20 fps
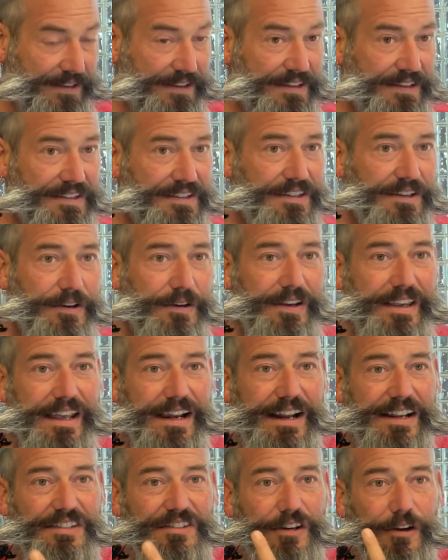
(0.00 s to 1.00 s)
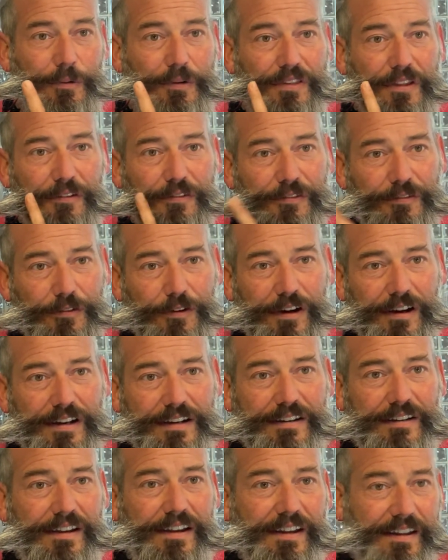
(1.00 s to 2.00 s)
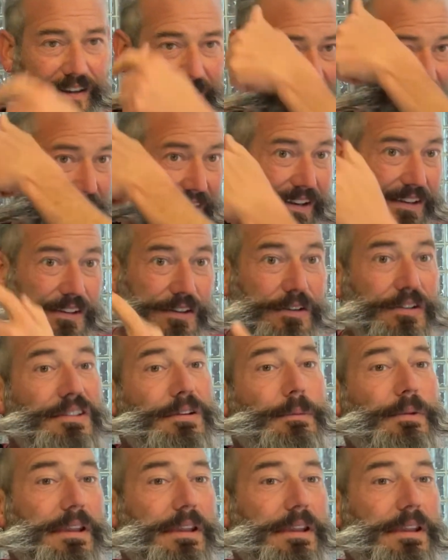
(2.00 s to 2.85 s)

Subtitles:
So again, I start with the front, then do some of